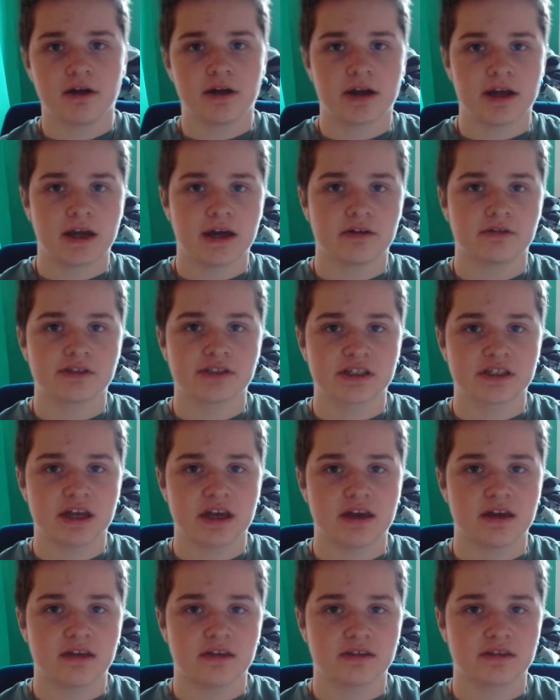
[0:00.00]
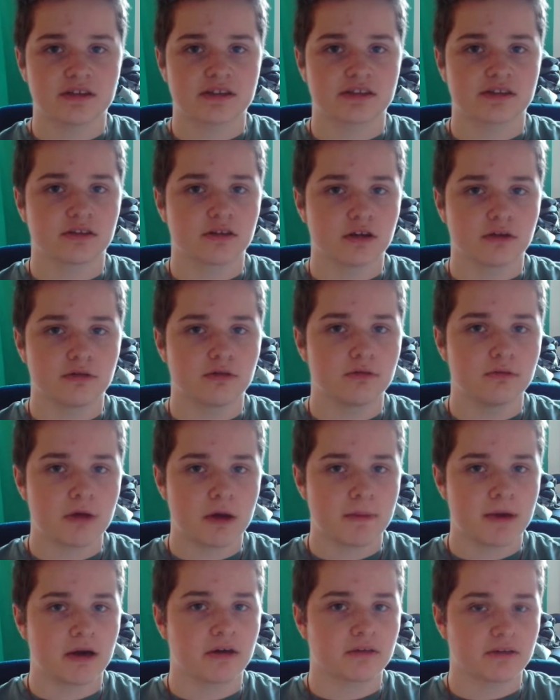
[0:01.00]
how to get this low
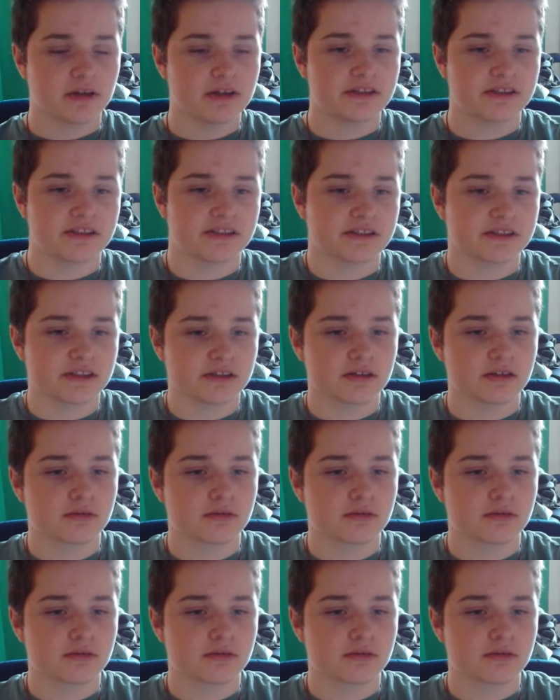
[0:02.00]
amount of latency.